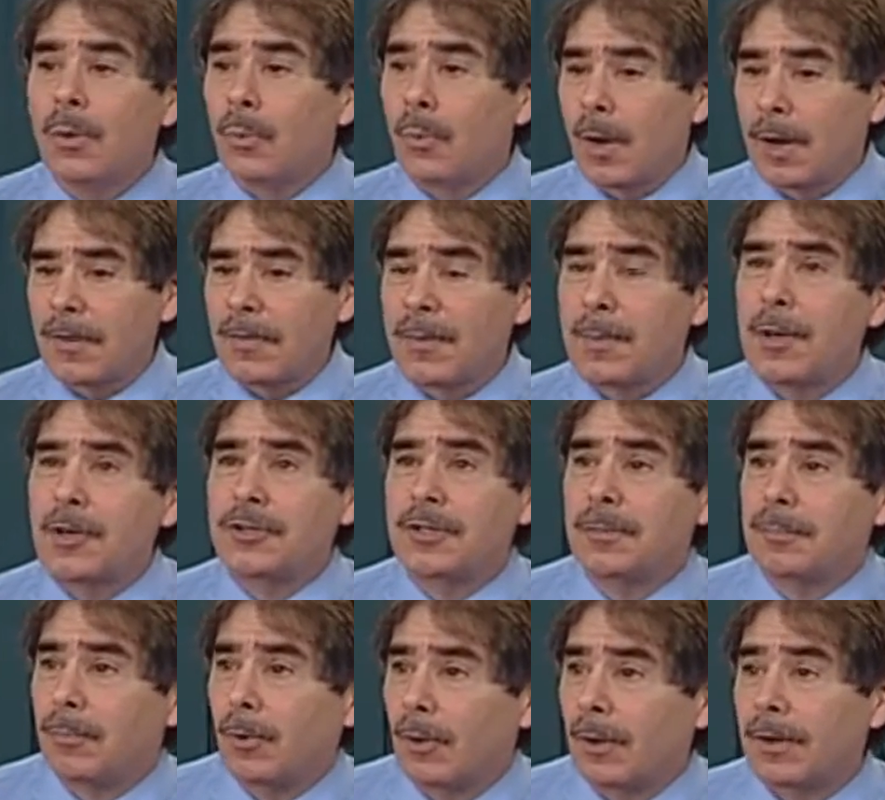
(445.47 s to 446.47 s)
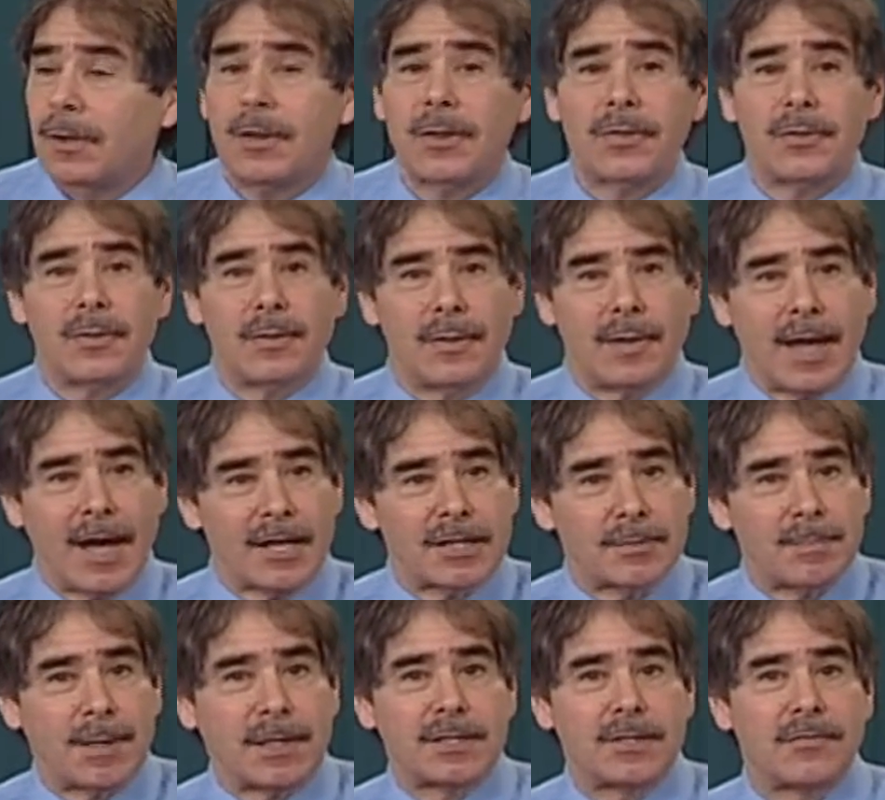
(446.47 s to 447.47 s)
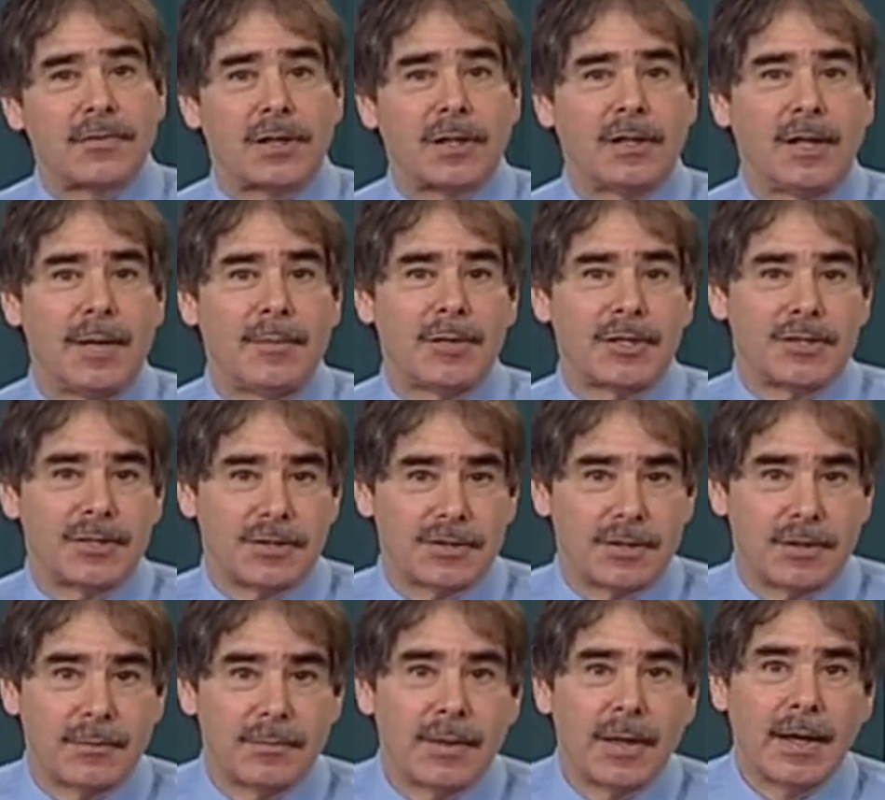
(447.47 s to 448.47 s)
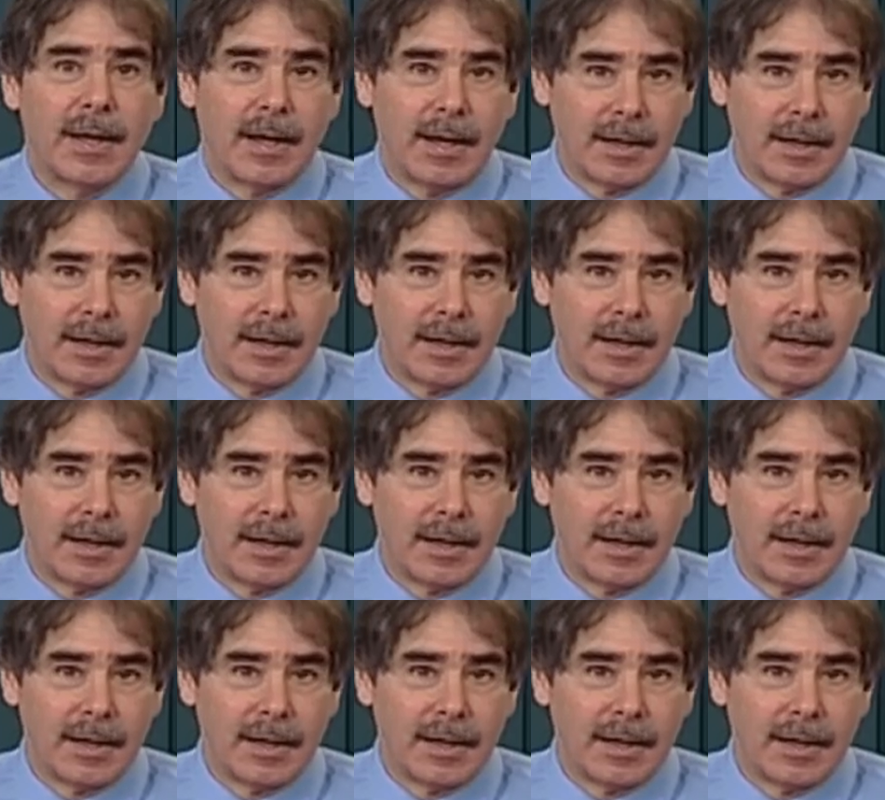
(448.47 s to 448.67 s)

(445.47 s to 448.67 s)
One of the most important aspects of the climate system,